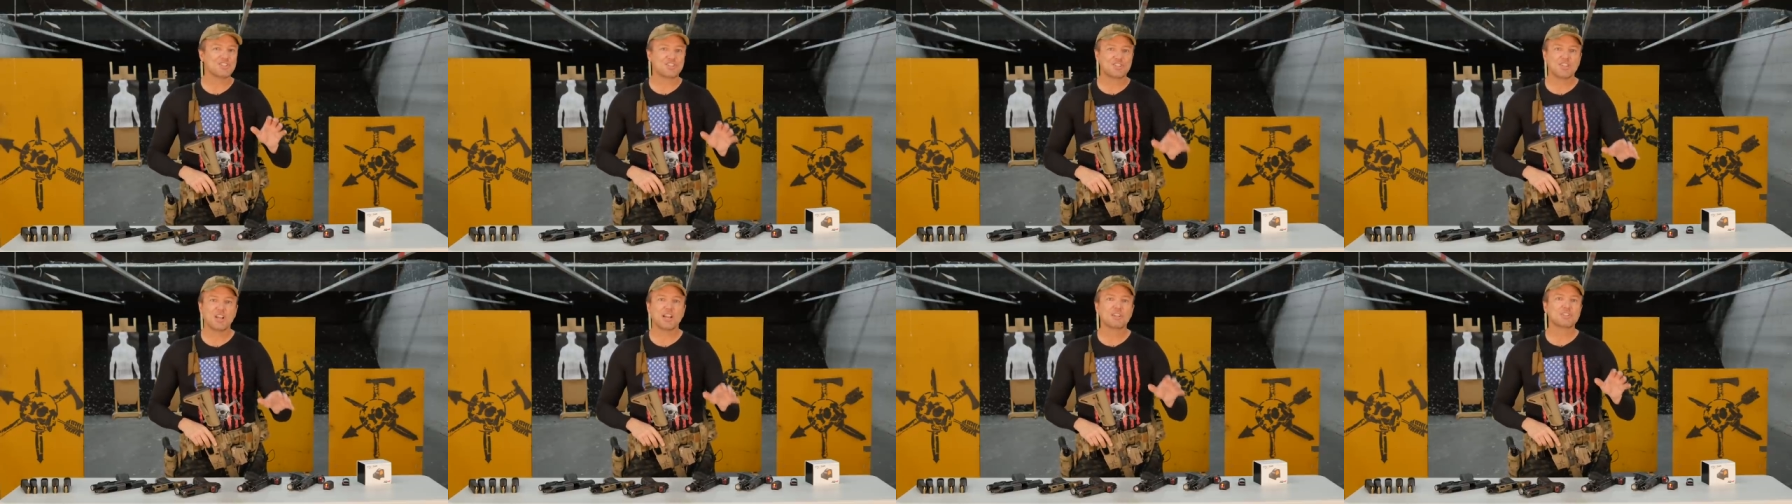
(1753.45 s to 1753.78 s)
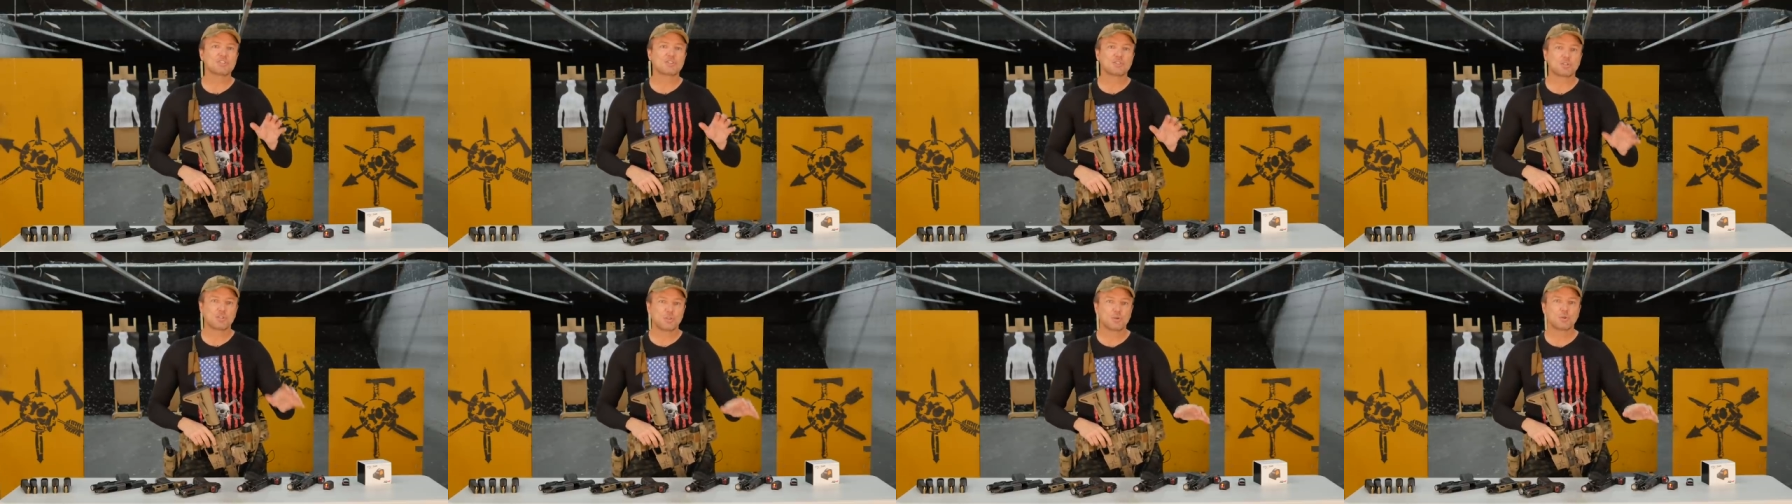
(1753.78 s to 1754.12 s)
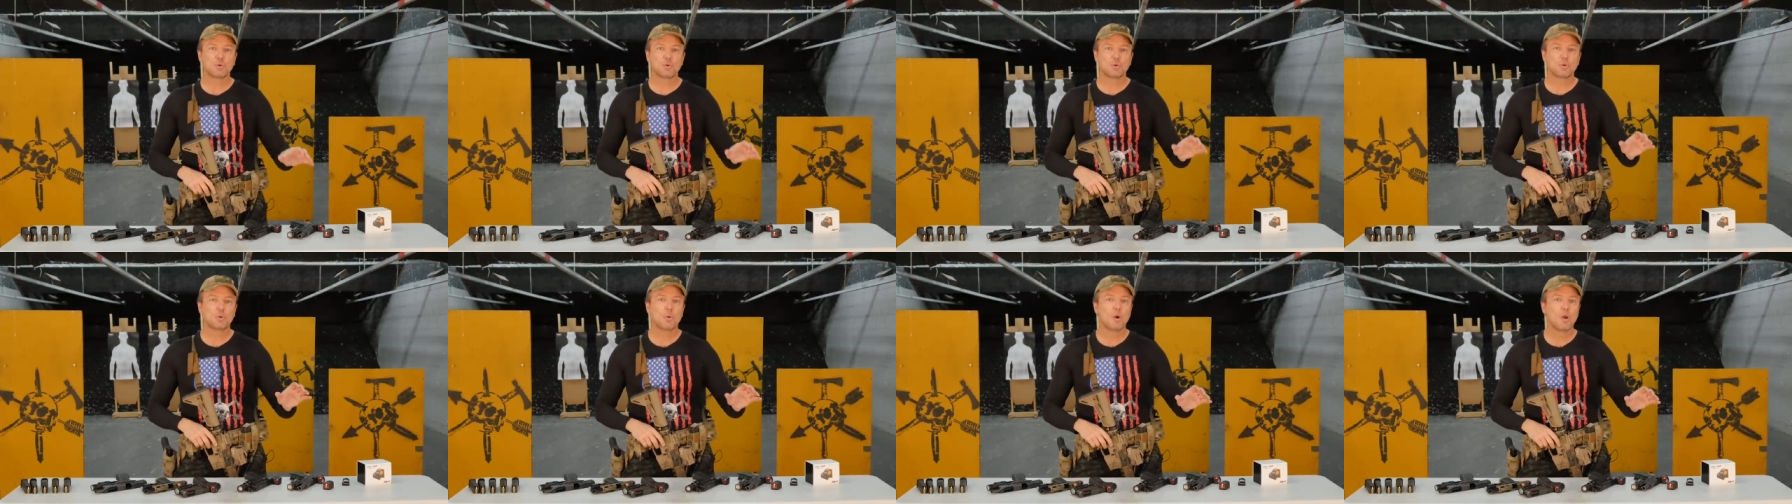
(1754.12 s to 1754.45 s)
just
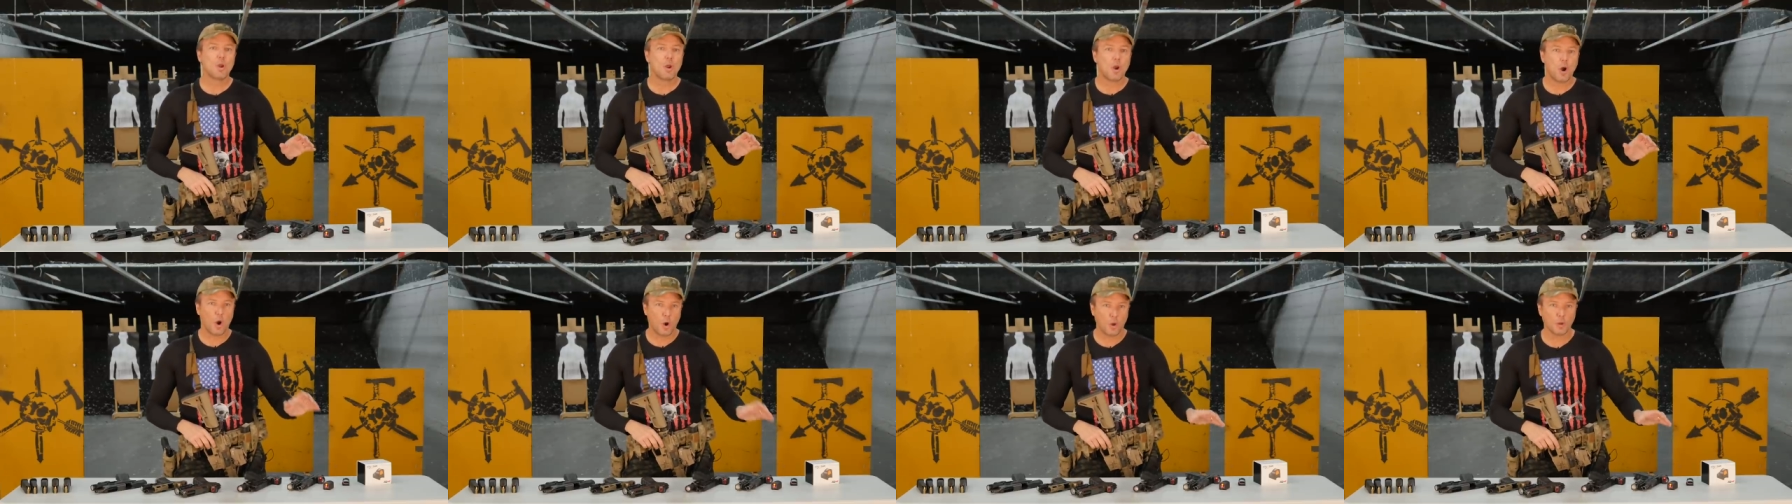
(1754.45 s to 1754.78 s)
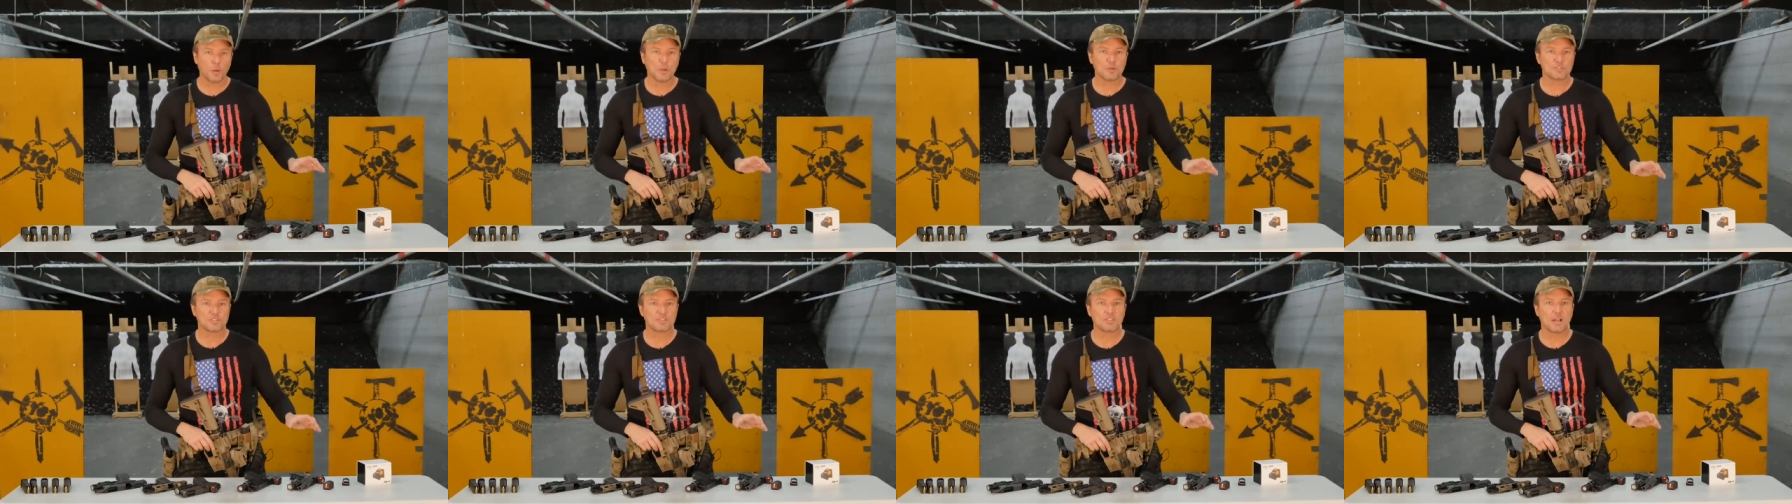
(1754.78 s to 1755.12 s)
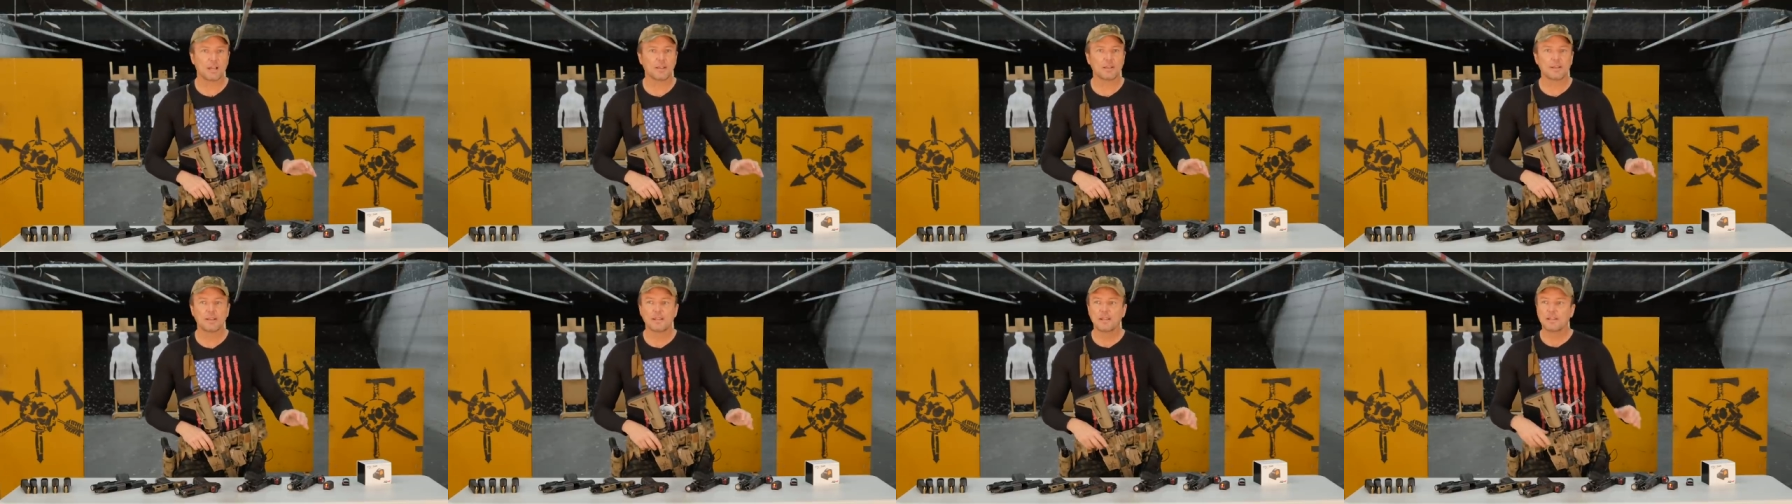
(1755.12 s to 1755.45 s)
to
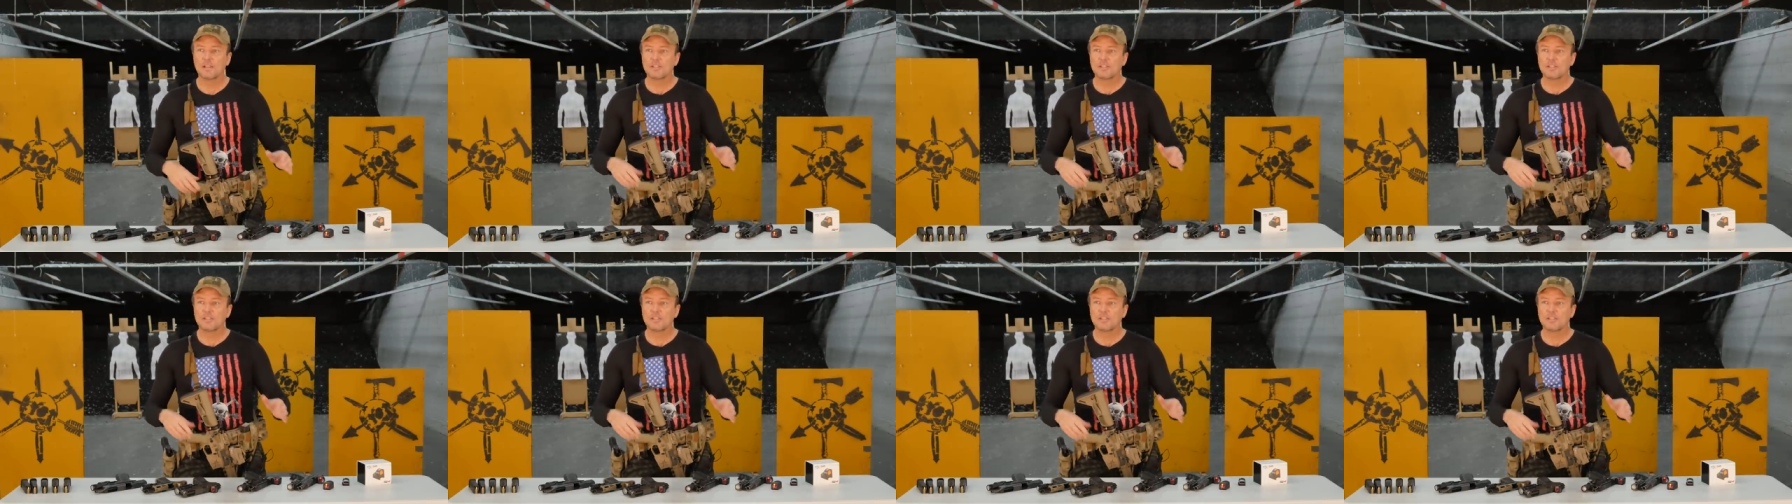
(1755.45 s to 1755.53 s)
Holosun.